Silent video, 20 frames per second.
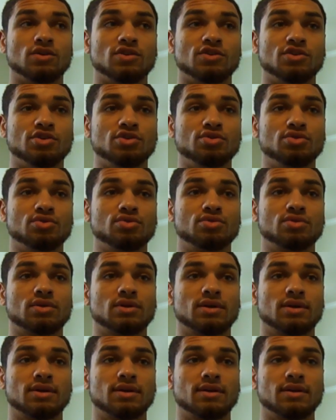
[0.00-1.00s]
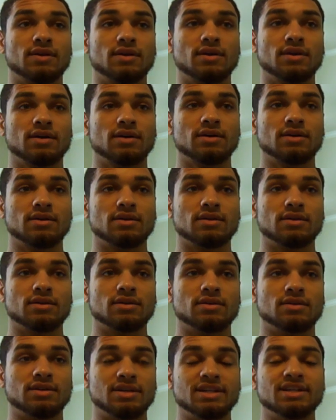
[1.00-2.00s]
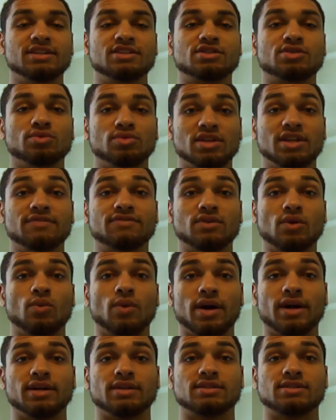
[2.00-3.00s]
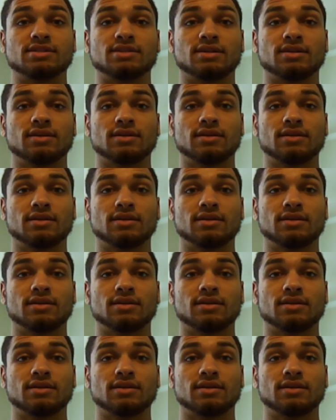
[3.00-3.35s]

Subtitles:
you need to lift the weights